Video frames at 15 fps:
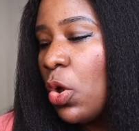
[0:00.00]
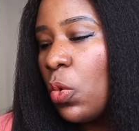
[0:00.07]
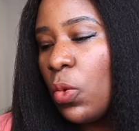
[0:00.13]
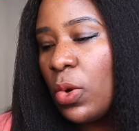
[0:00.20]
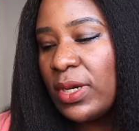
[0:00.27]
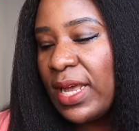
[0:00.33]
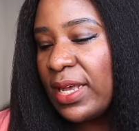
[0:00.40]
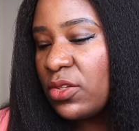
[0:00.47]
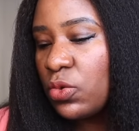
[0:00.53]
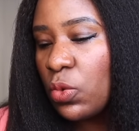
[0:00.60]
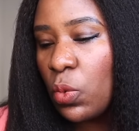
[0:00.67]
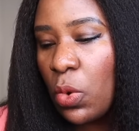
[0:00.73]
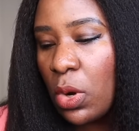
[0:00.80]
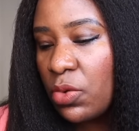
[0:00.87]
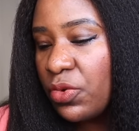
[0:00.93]
one has to
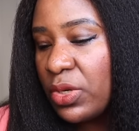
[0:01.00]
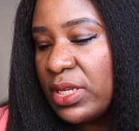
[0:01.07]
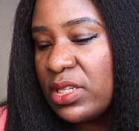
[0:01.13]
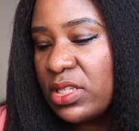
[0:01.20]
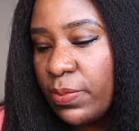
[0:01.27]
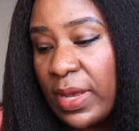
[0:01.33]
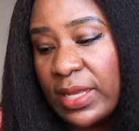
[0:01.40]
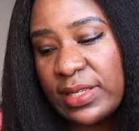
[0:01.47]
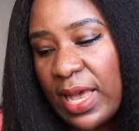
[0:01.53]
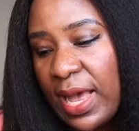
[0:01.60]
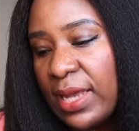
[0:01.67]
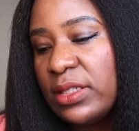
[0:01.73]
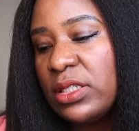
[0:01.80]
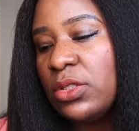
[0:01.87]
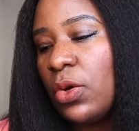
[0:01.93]
work really smart,
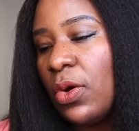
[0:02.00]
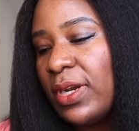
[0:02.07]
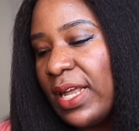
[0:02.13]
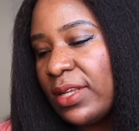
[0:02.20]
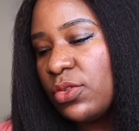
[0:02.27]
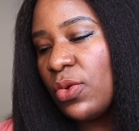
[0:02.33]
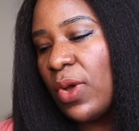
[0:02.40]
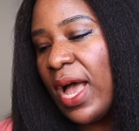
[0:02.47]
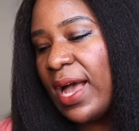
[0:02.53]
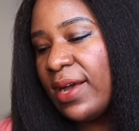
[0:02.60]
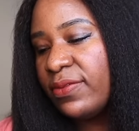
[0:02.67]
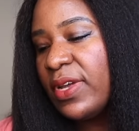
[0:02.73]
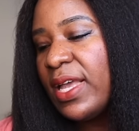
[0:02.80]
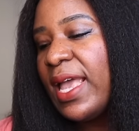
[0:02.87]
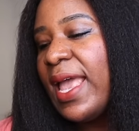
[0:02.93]
hard in order to
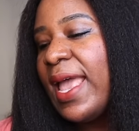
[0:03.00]
have